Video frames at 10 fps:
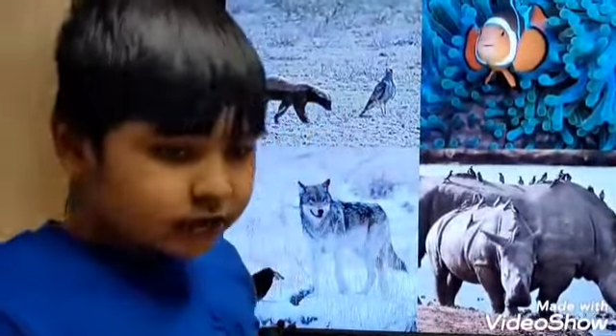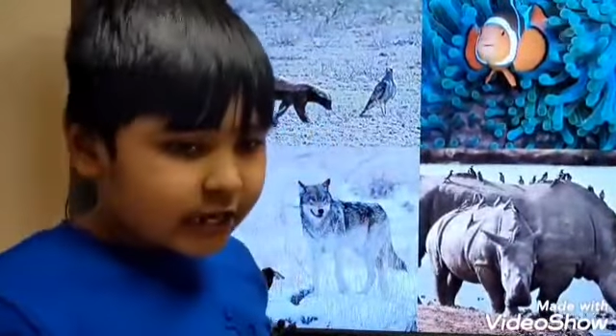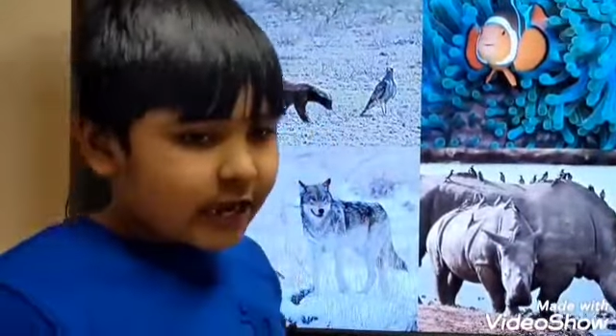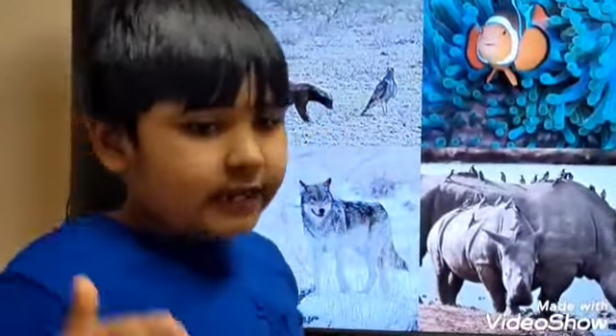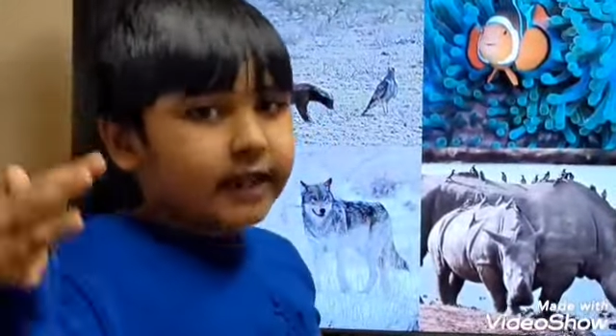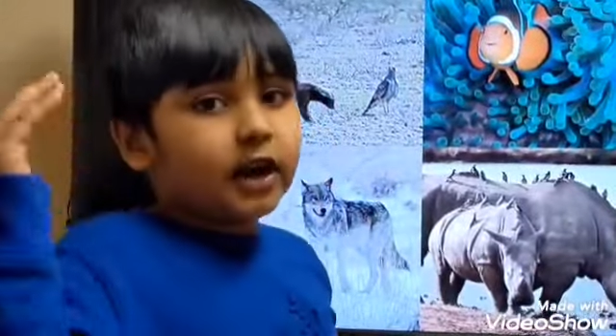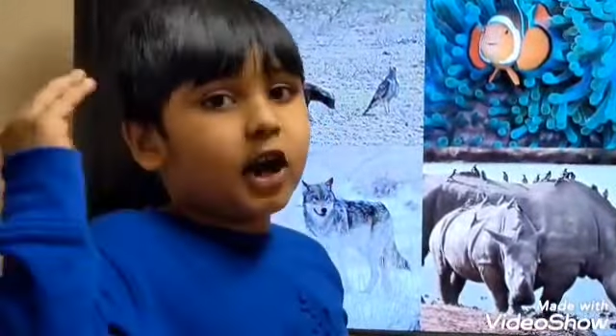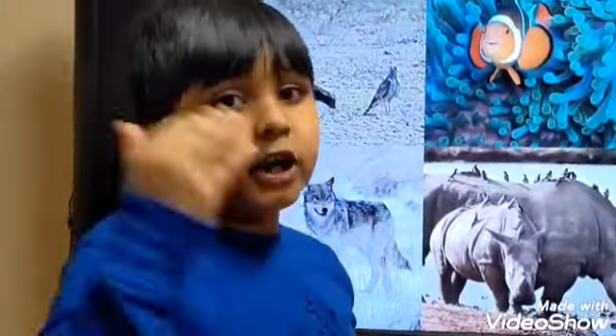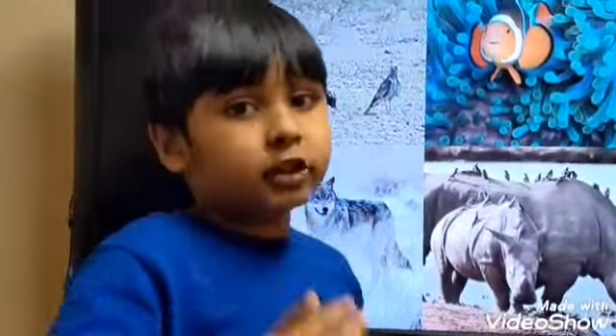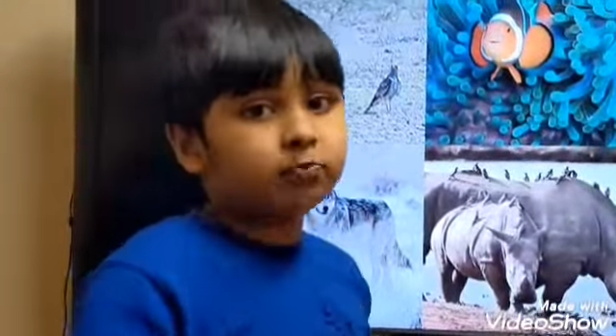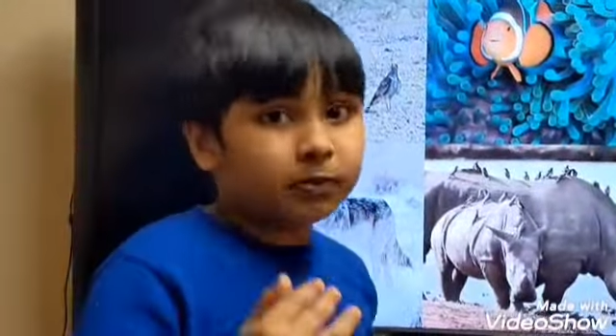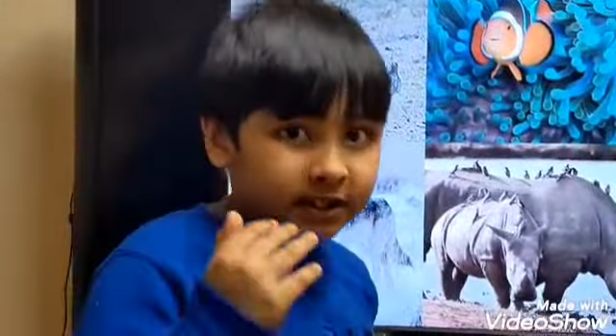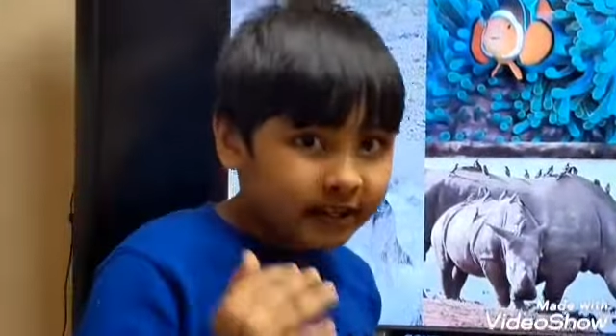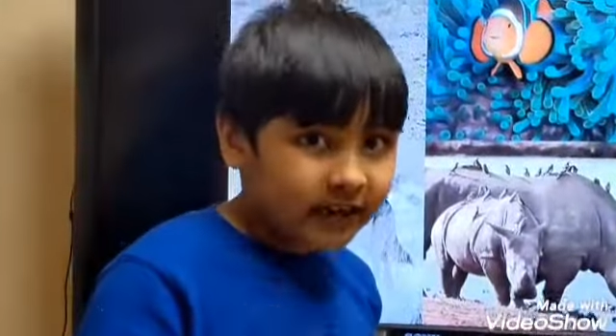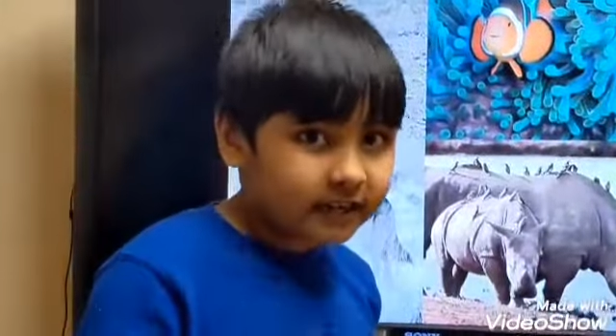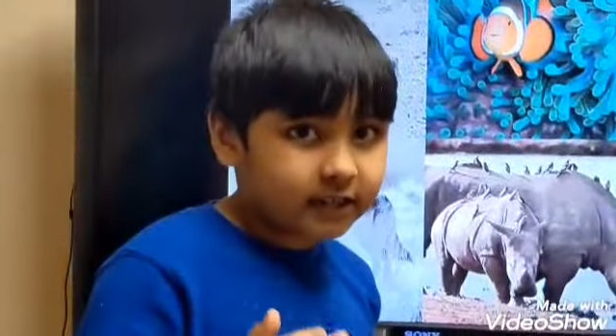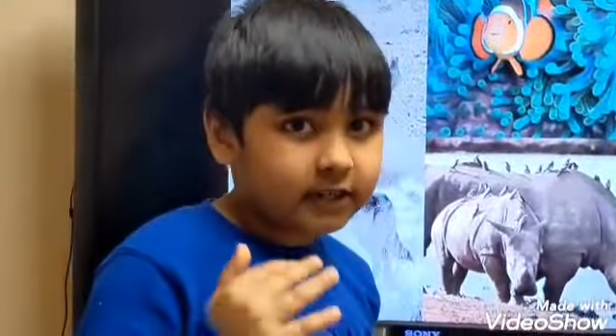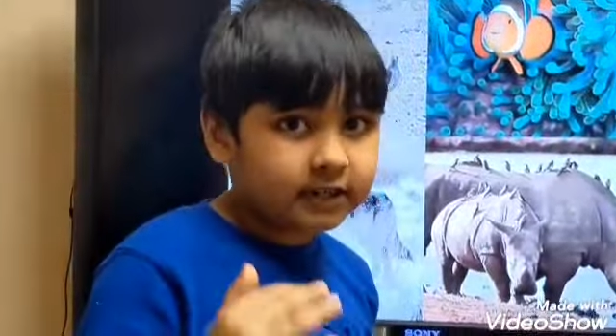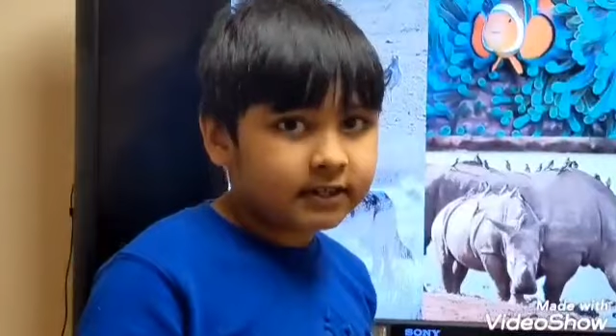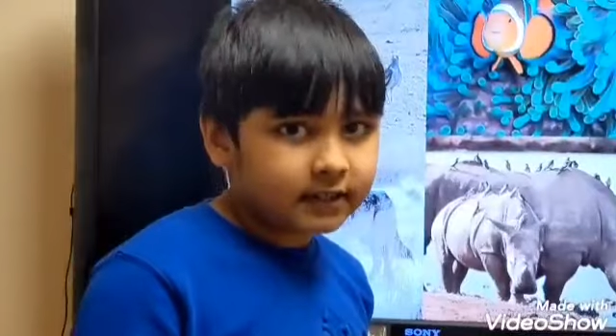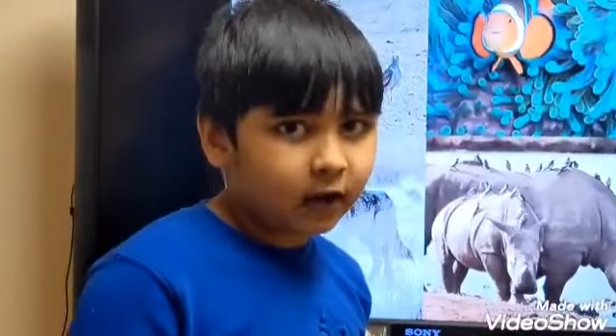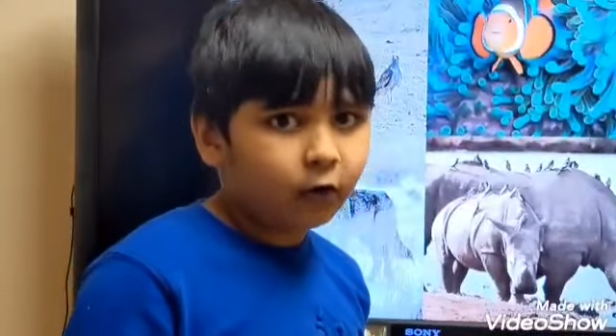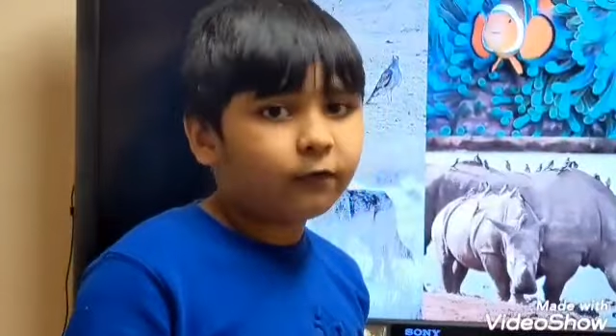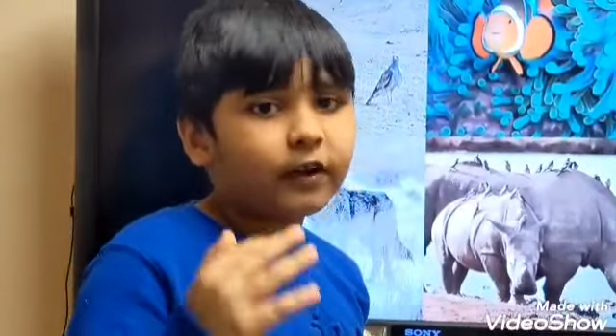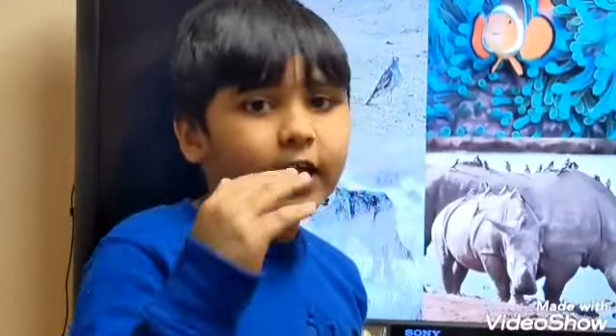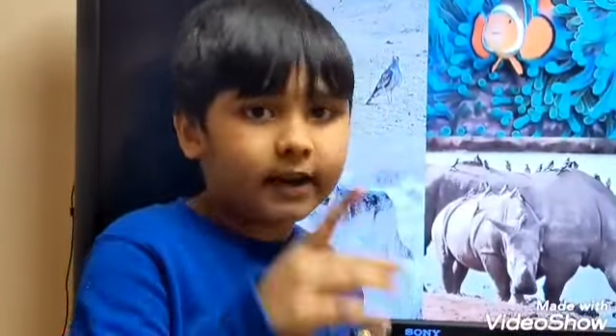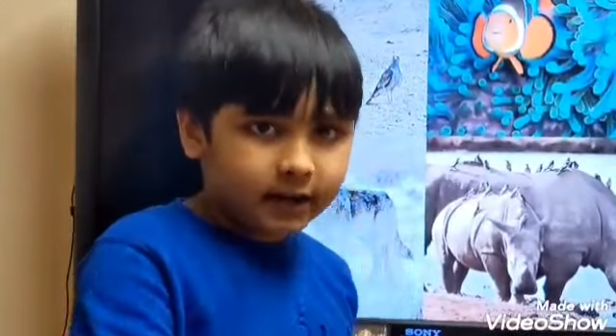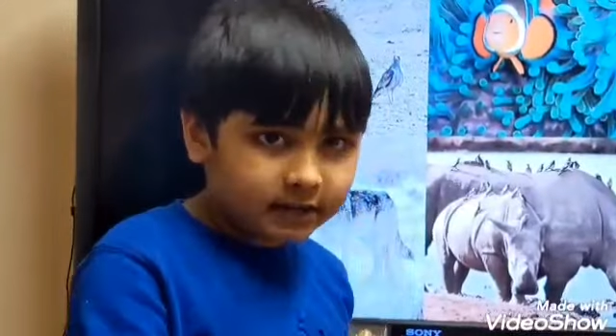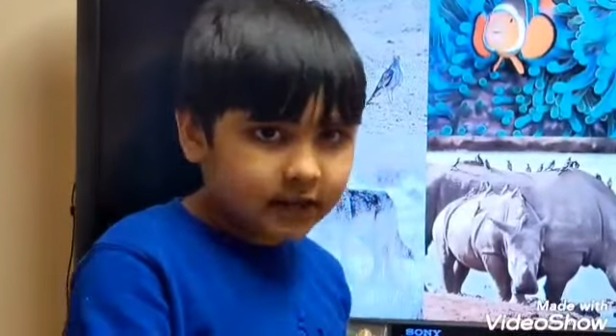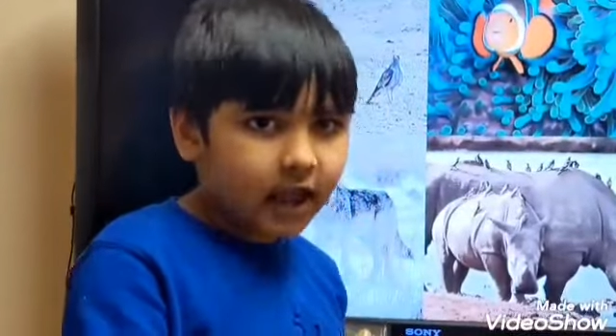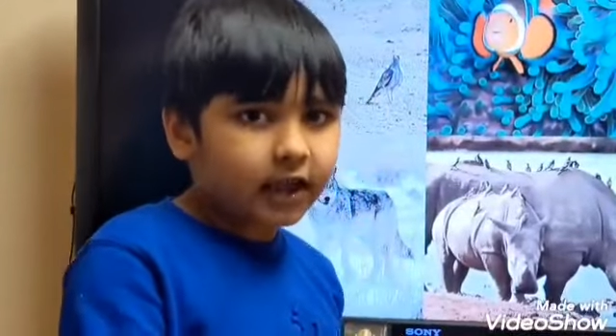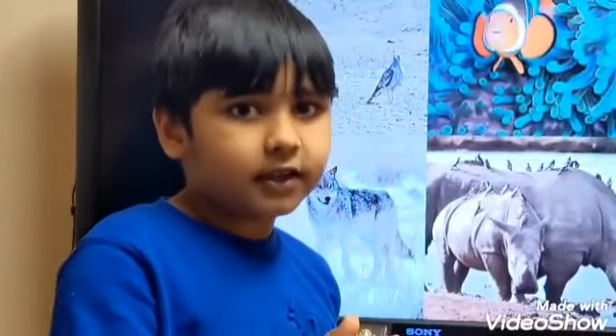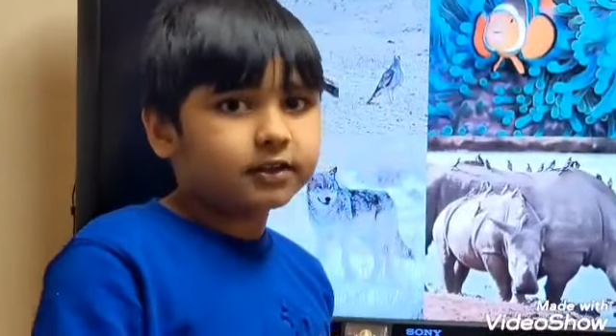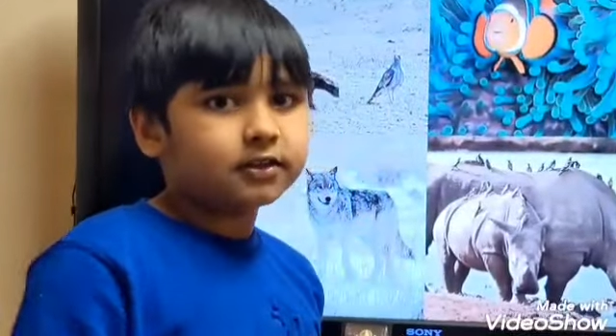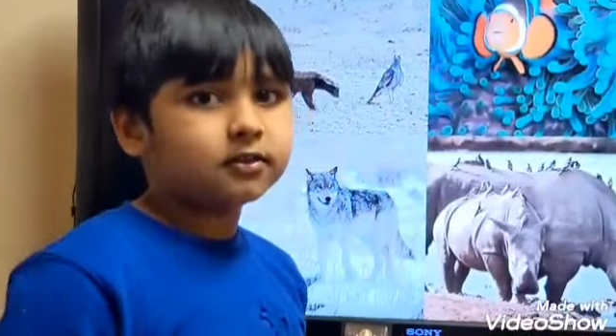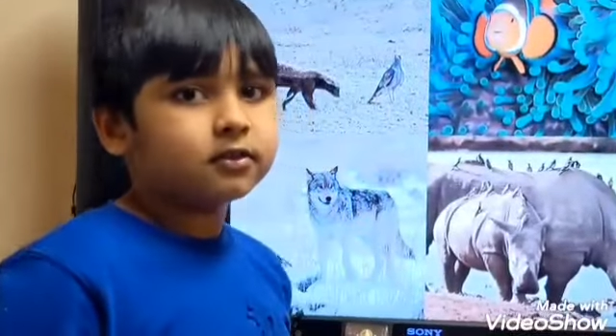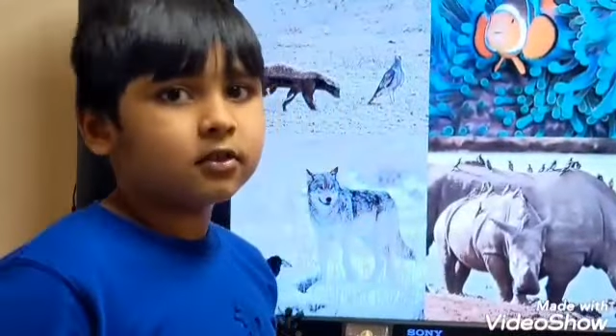stay in there and protect itself and its eggs.